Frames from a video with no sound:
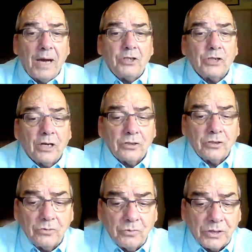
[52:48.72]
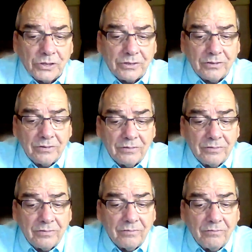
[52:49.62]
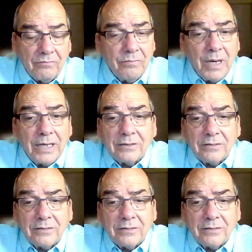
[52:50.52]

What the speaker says: My childhood was when